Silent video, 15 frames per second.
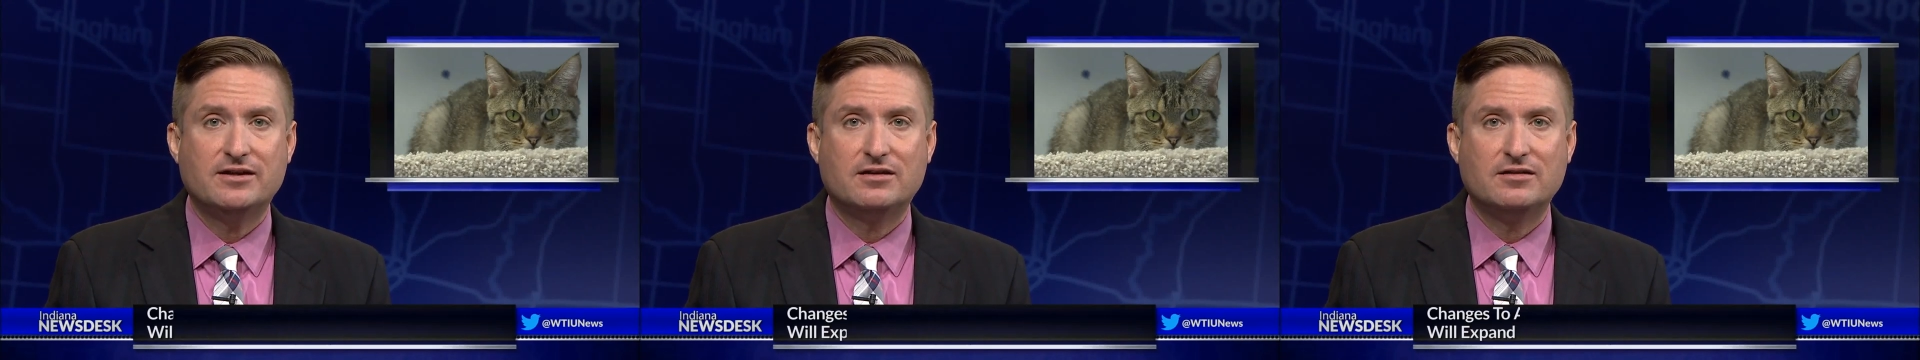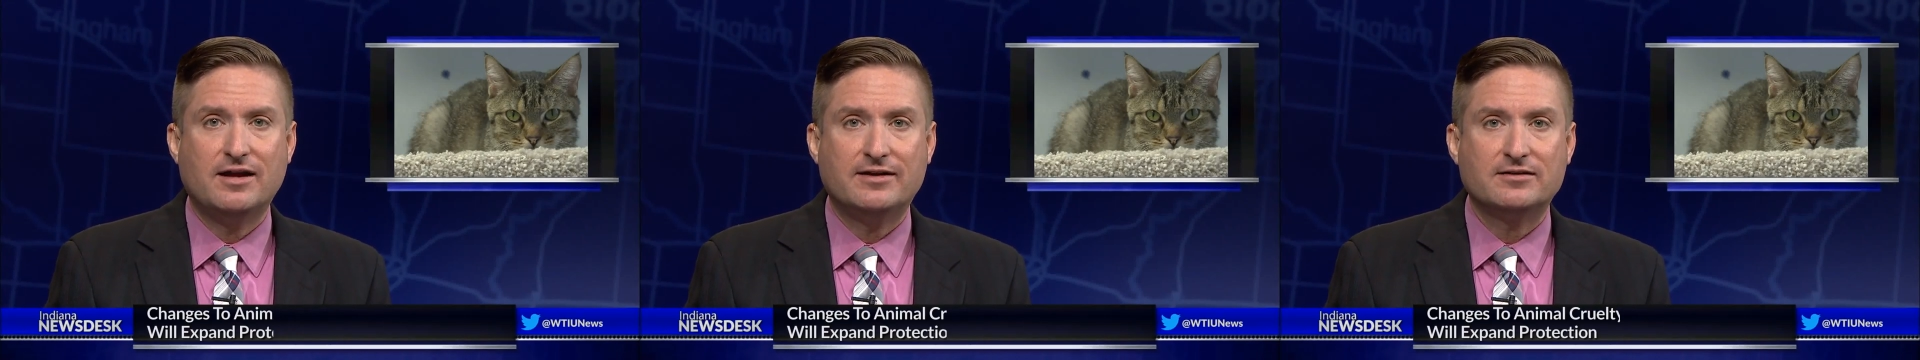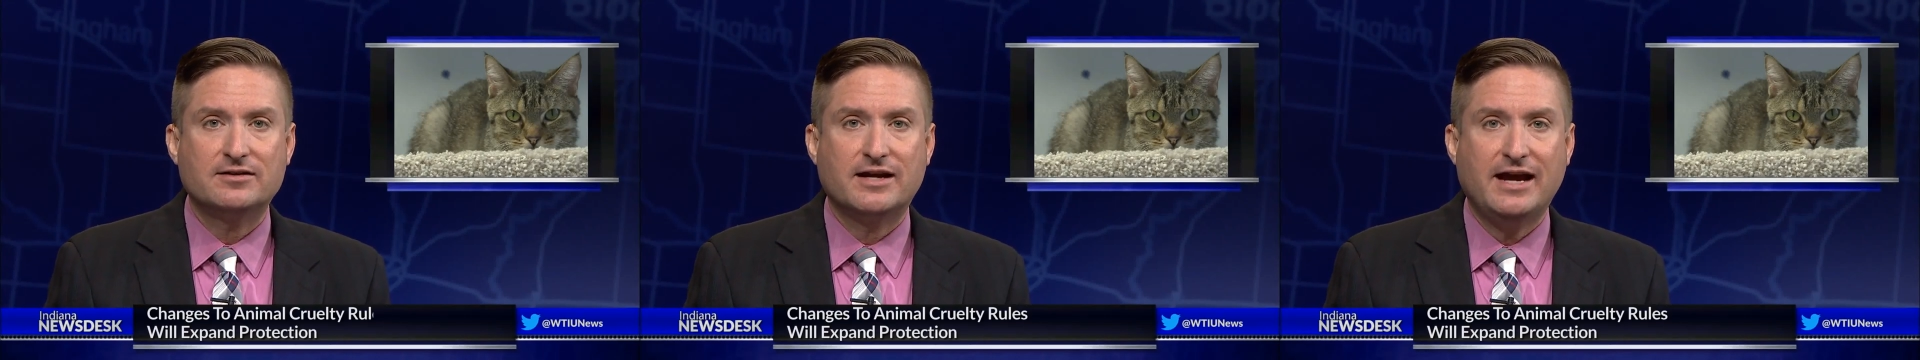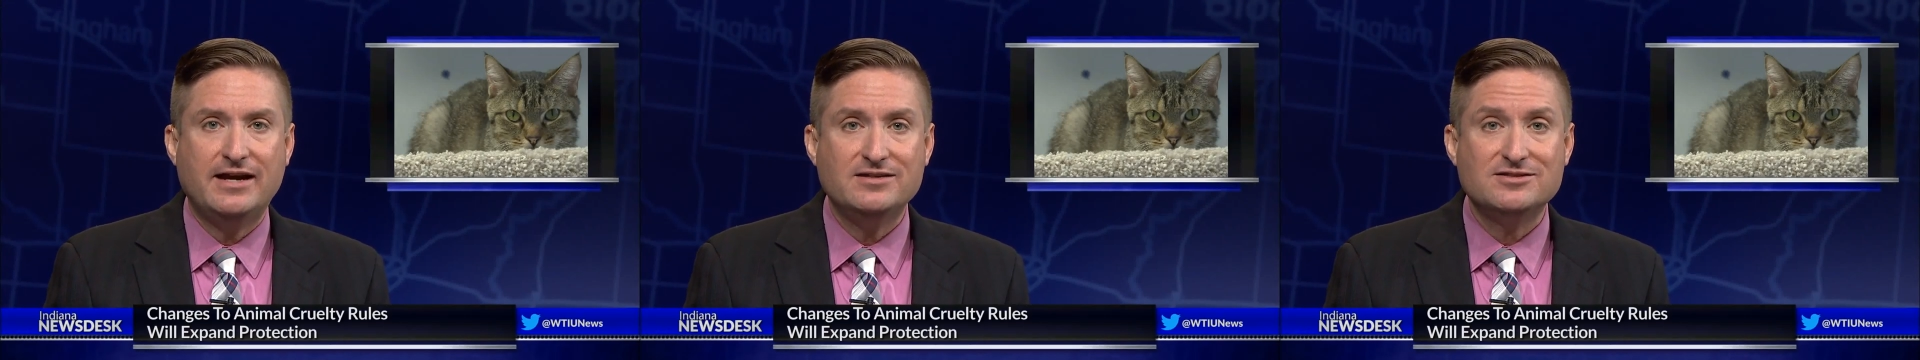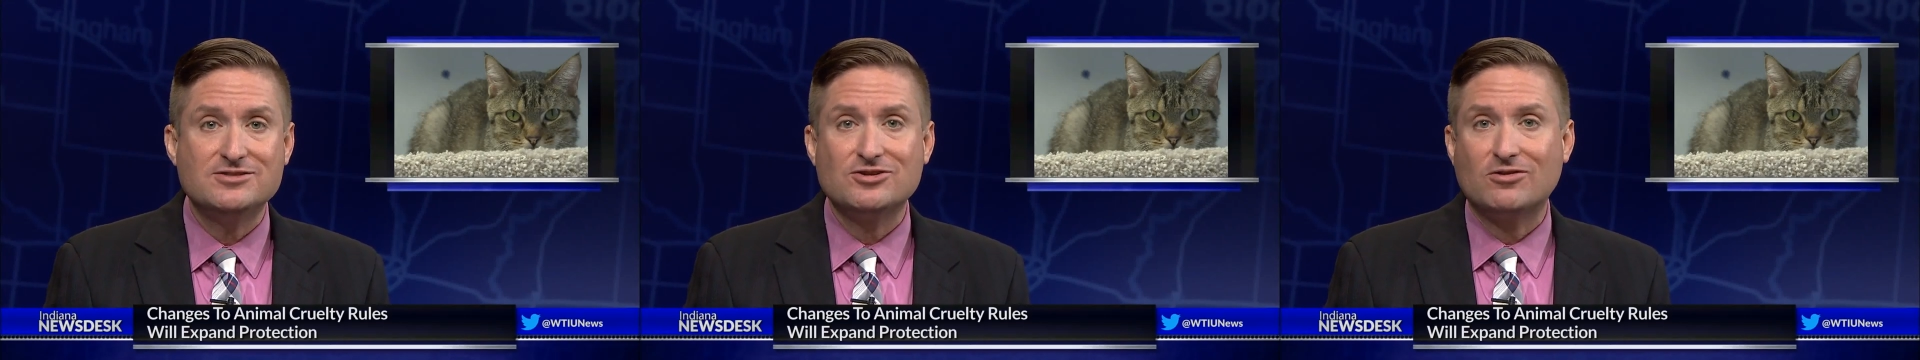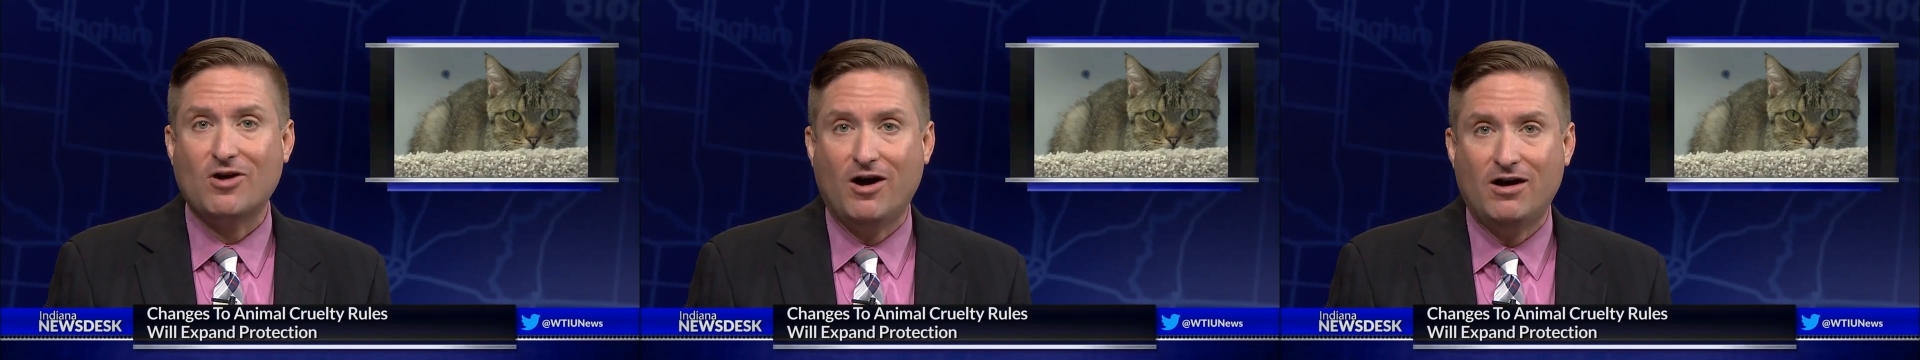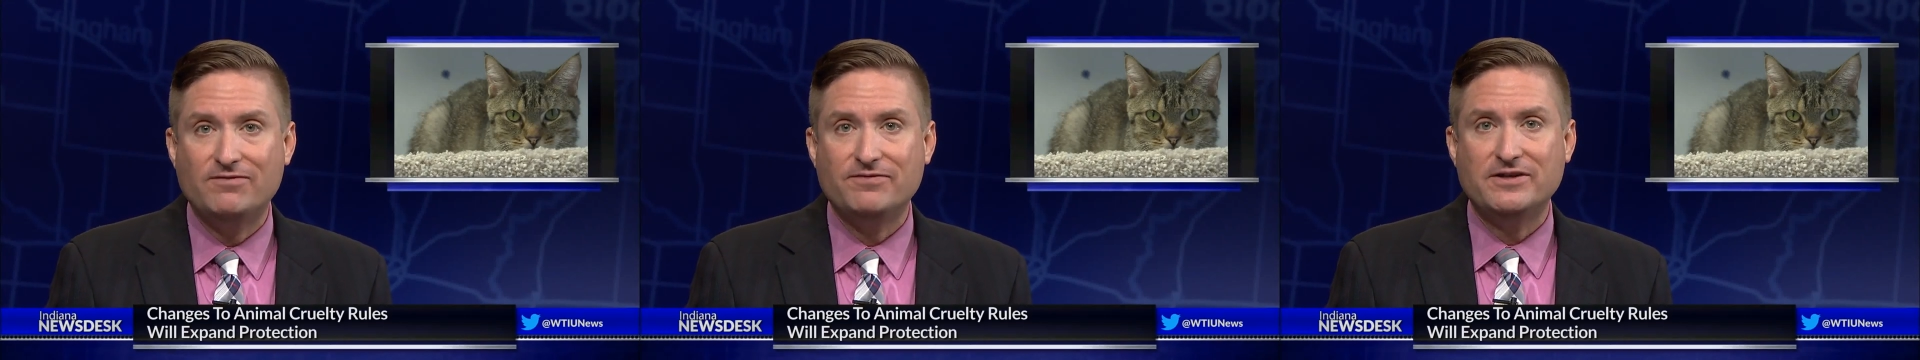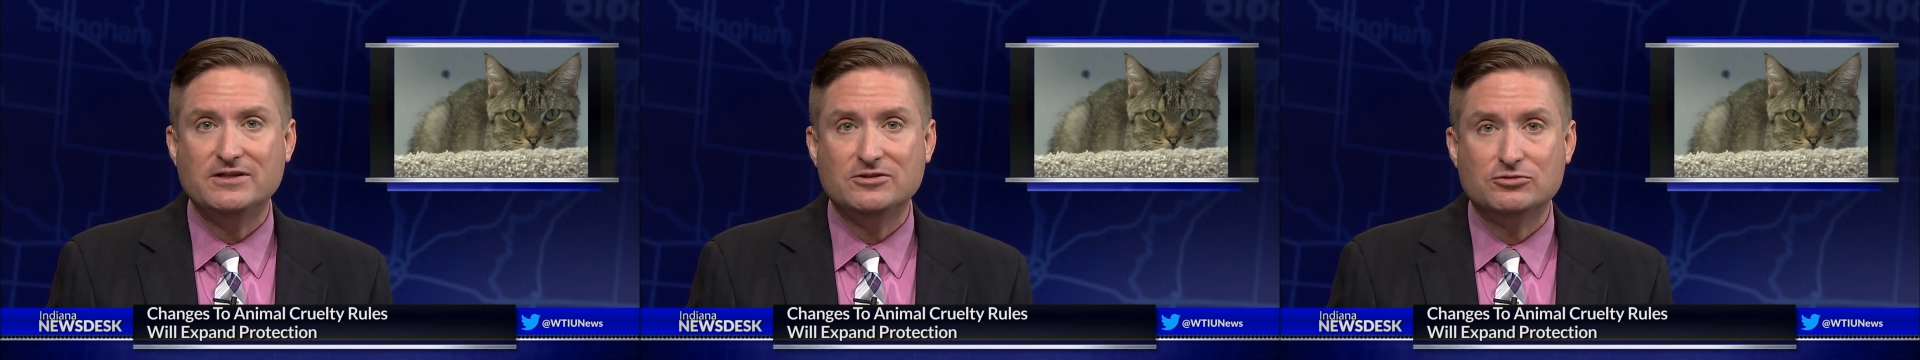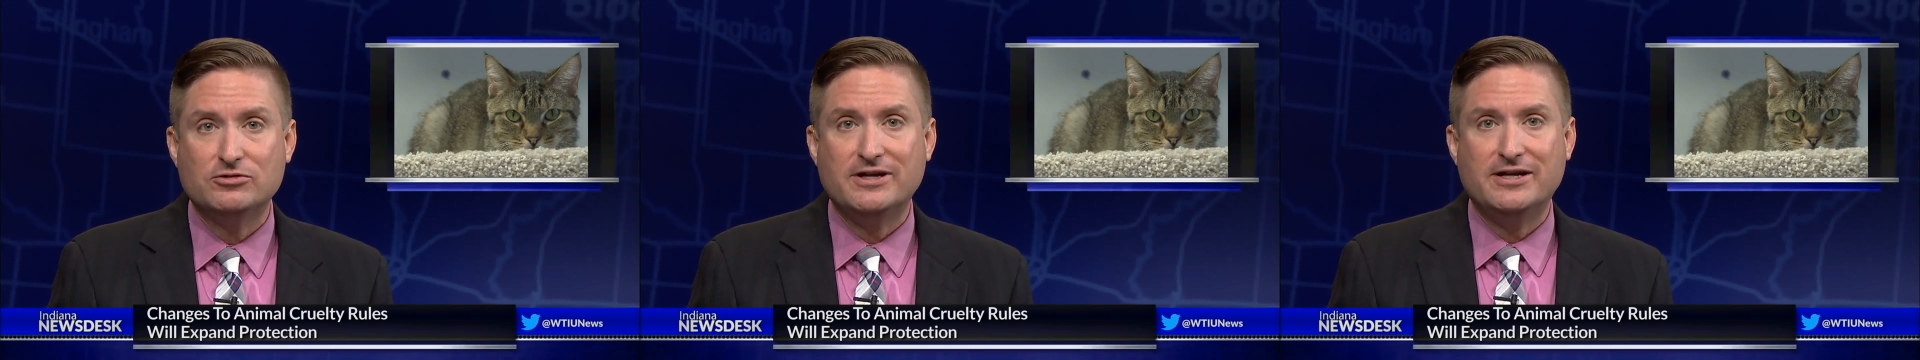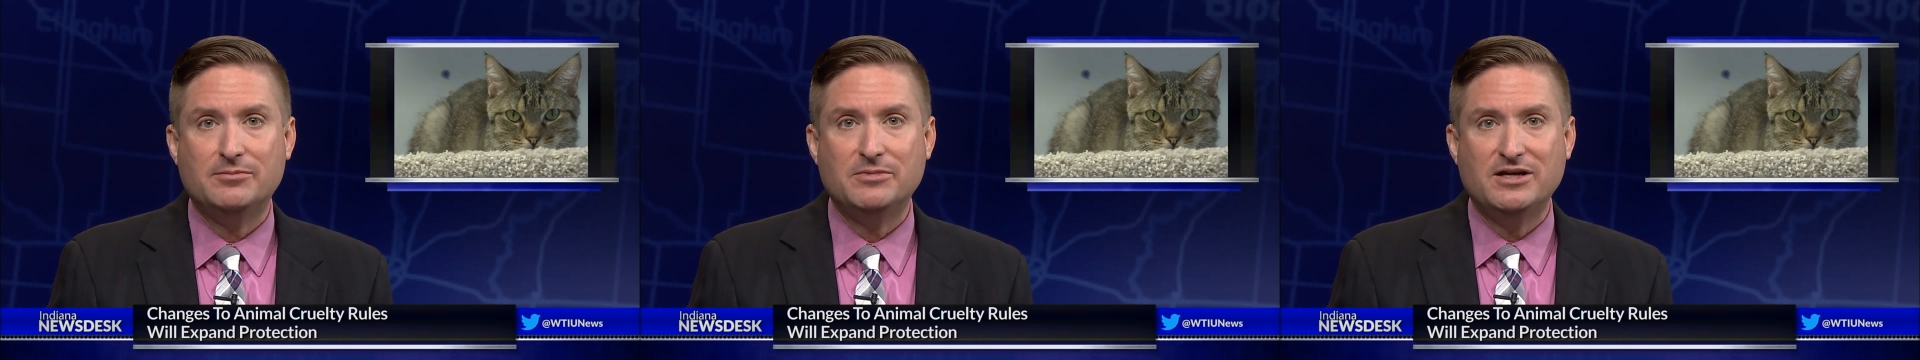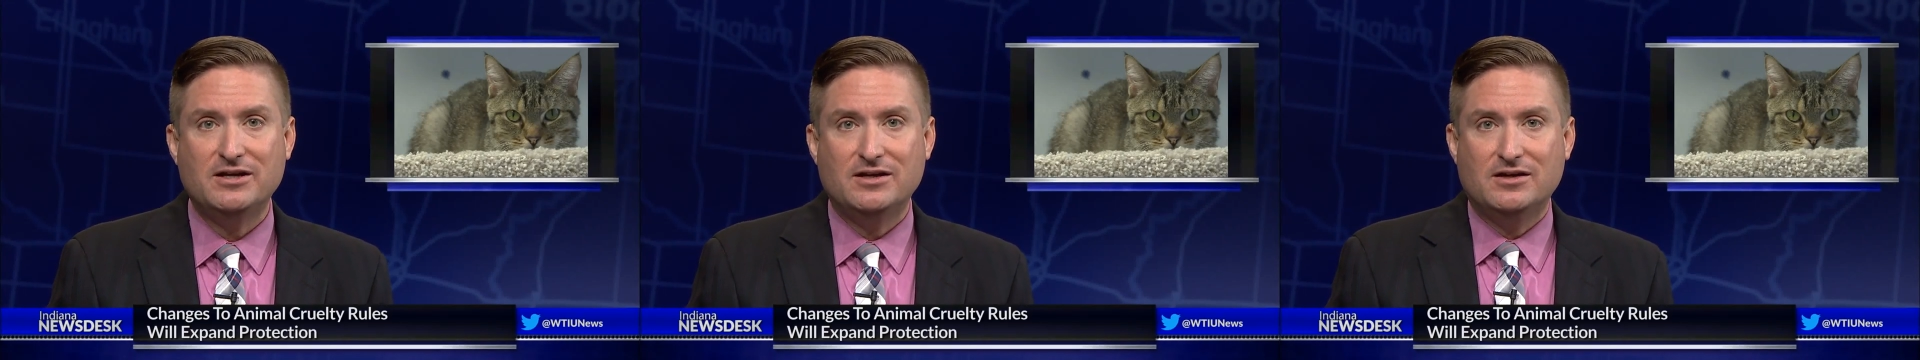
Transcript: neglect cases are often grim.